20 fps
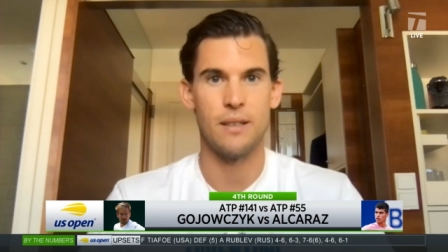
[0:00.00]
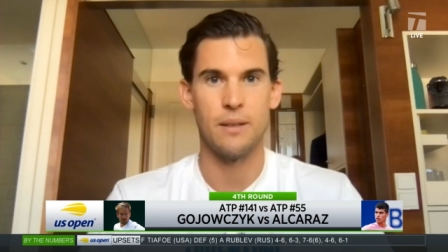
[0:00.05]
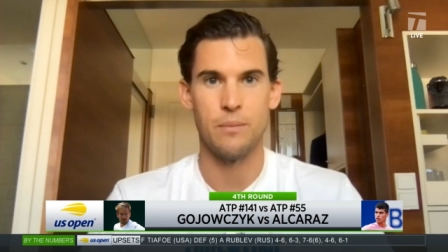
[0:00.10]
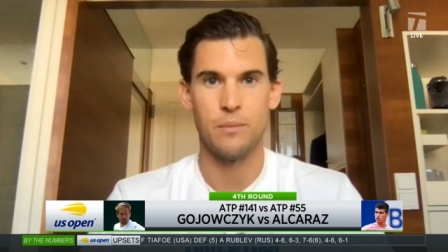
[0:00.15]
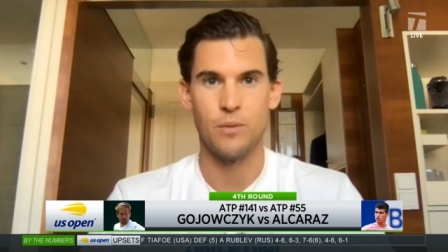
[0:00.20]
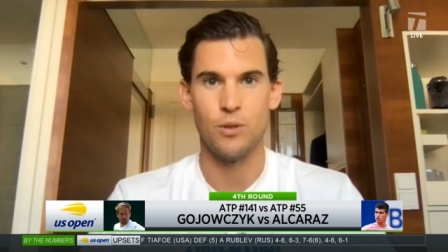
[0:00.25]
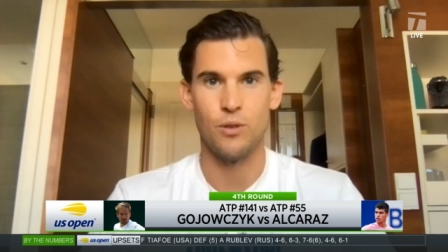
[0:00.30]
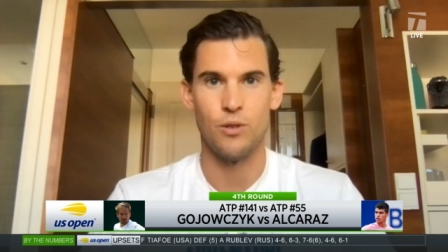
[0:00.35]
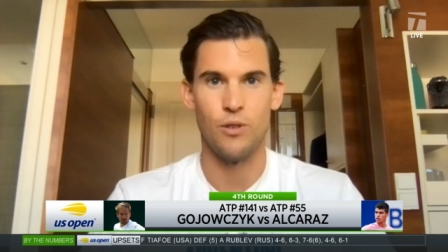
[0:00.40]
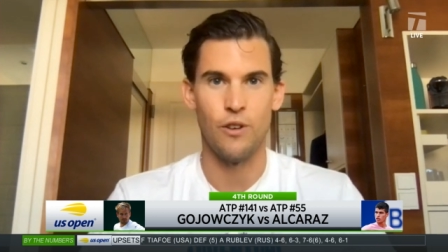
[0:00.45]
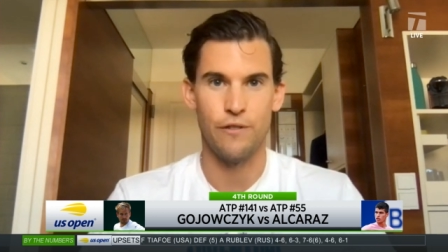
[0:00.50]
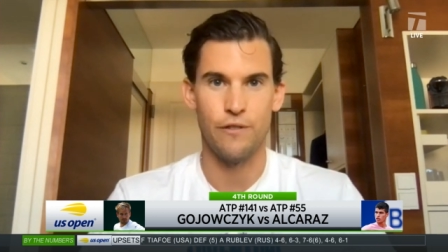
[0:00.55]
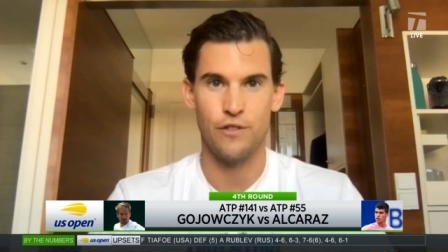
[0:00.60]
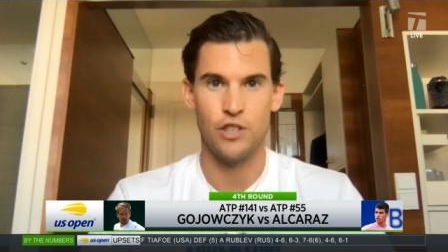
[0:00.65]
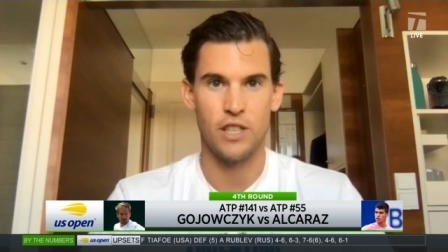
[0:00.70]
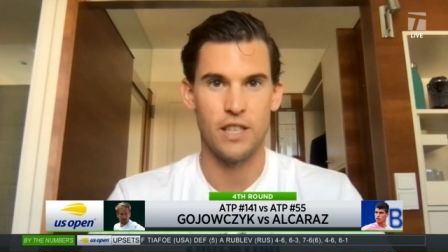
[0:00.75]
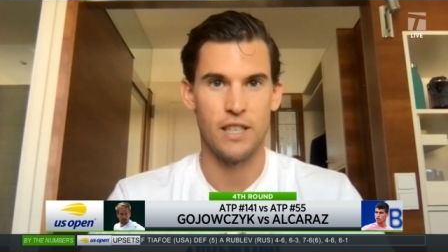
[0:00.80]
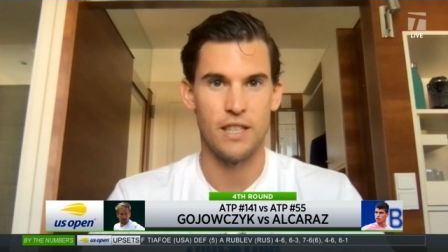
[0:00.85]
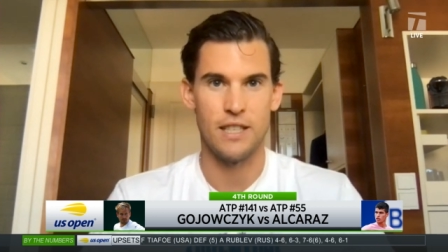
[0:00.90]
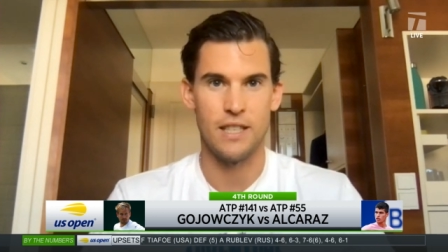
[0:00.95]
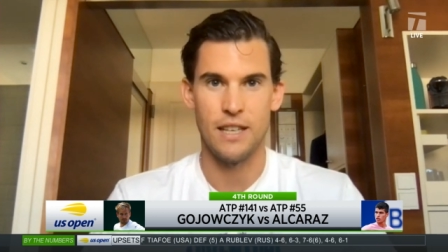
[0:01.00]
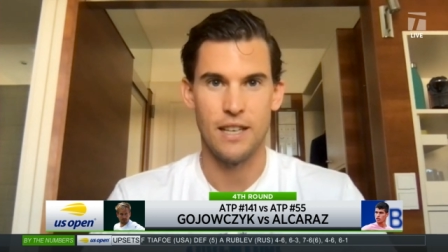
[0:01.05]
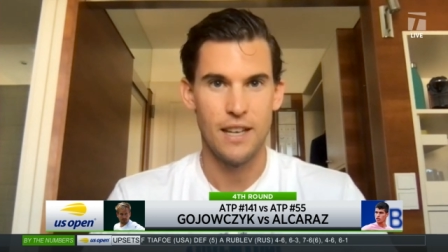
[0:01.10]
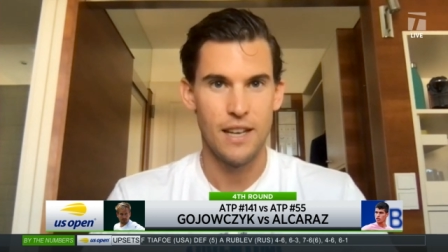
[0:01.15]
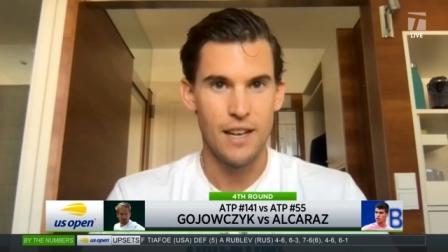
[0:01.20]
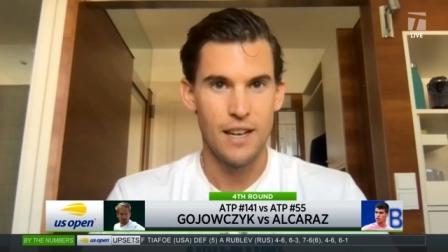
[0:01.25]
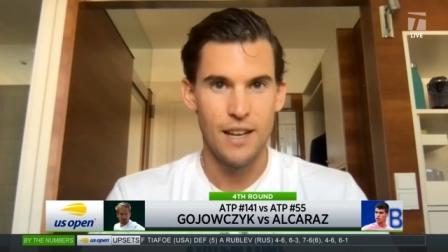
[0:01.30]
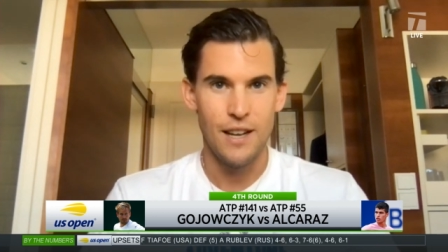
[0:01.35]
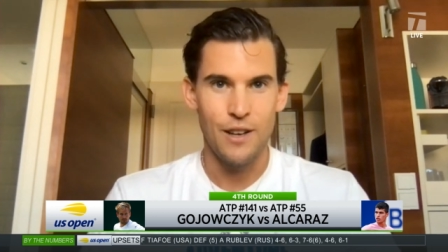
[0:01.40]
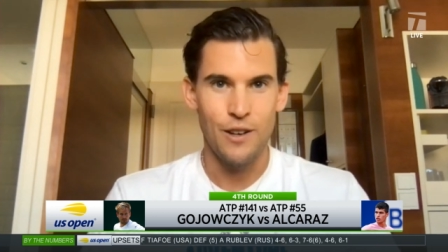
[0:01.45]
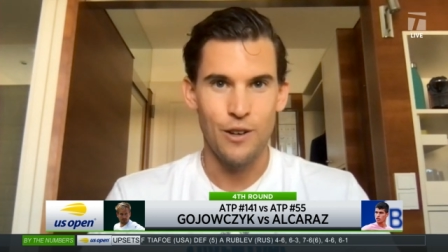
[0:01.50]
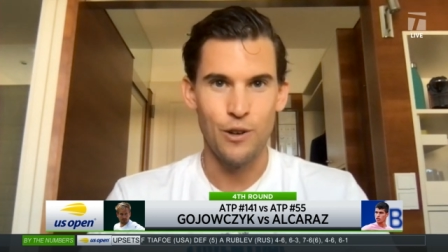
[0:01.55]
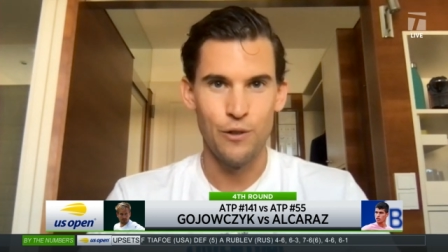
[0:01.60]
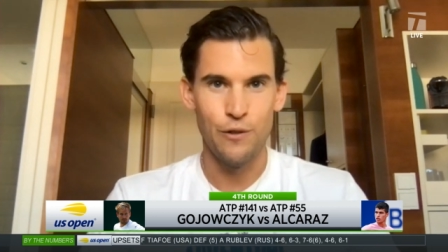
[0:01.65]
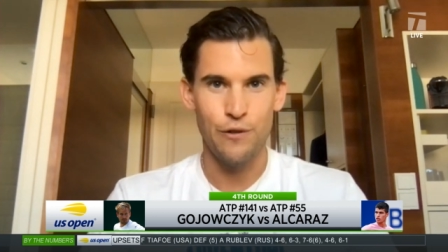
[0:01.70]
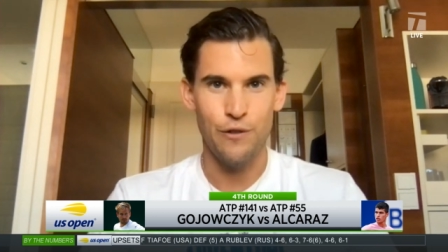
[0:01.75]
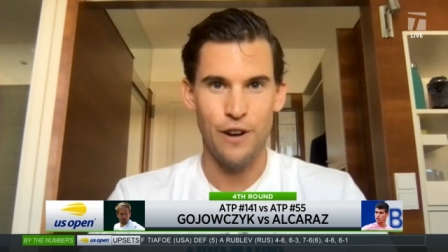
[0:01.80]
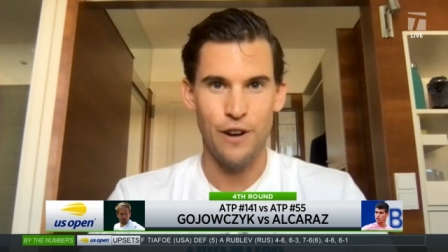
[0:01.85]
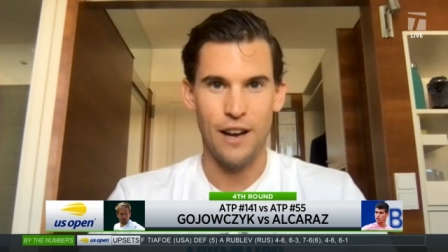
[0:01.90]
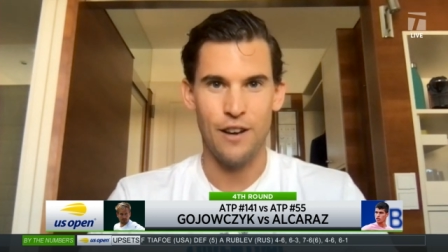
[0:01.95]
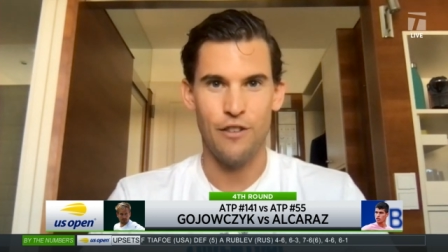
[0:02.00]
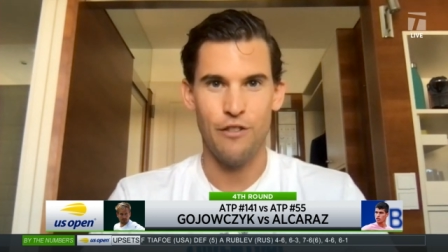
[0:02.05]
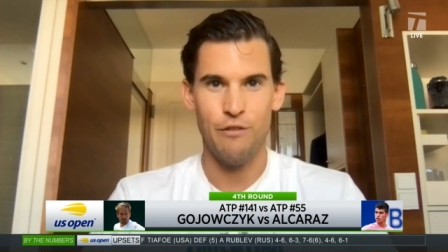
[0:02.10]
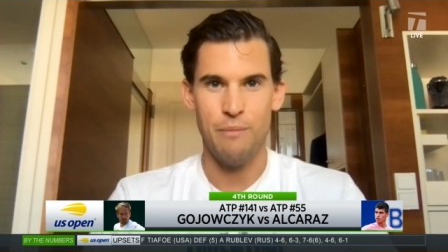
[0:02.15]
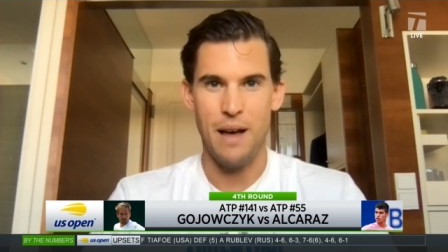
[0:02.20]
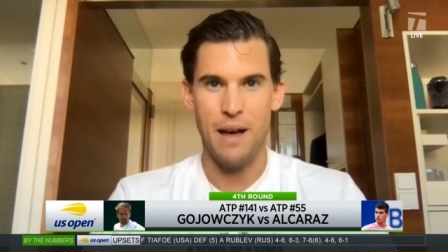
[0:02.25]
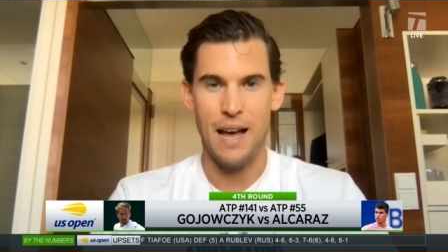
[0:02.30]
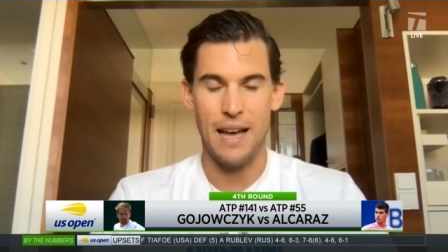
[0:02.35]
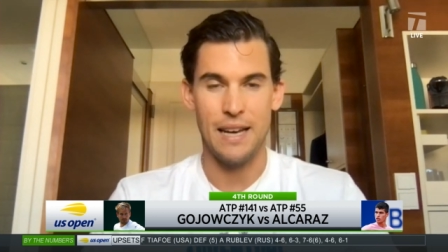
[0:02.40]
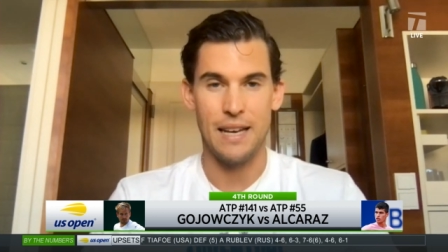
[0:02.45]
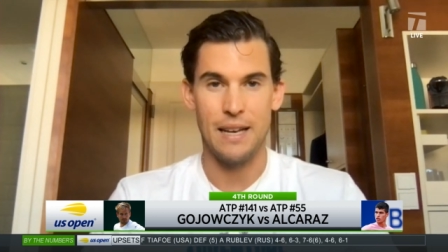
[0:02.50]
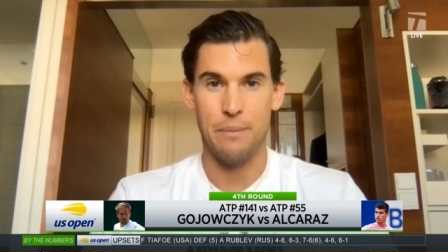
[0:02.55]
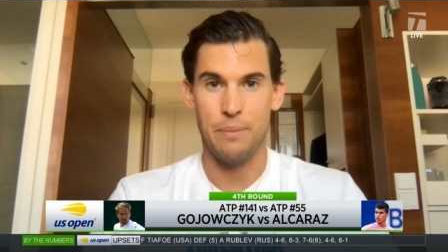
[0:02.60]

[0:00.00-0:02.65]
Um, Gojowczyk is a good friend of mine.